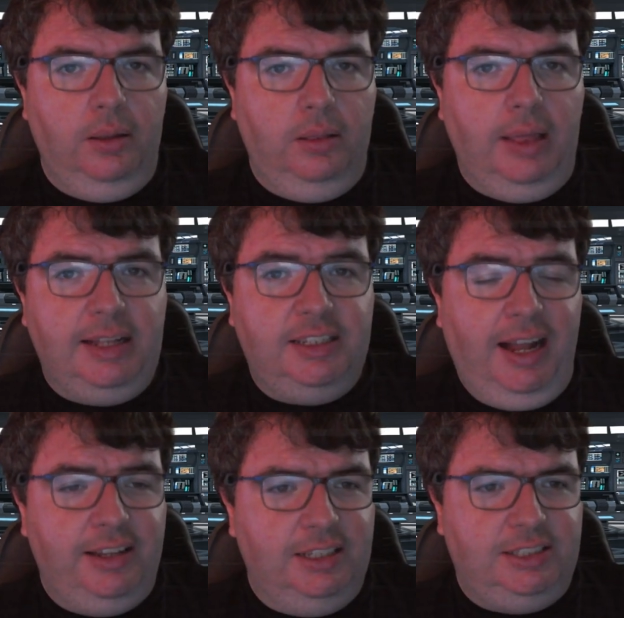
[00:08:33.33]
that's
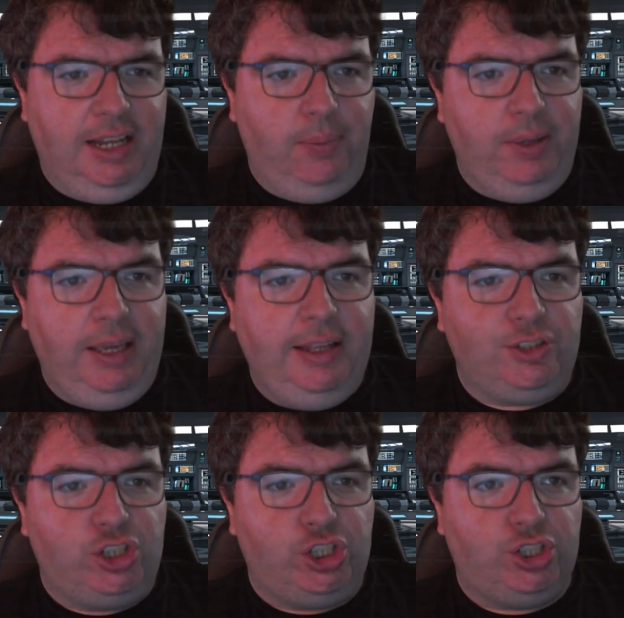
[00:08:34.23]
kind of the setup.
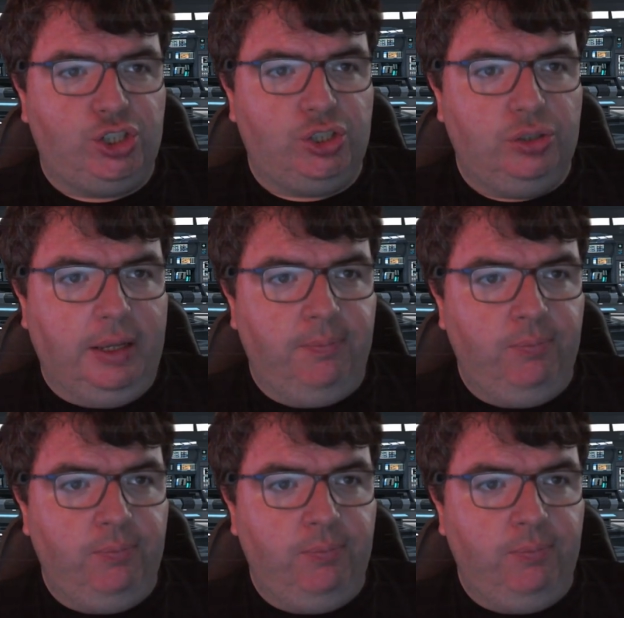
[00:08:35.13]
Each like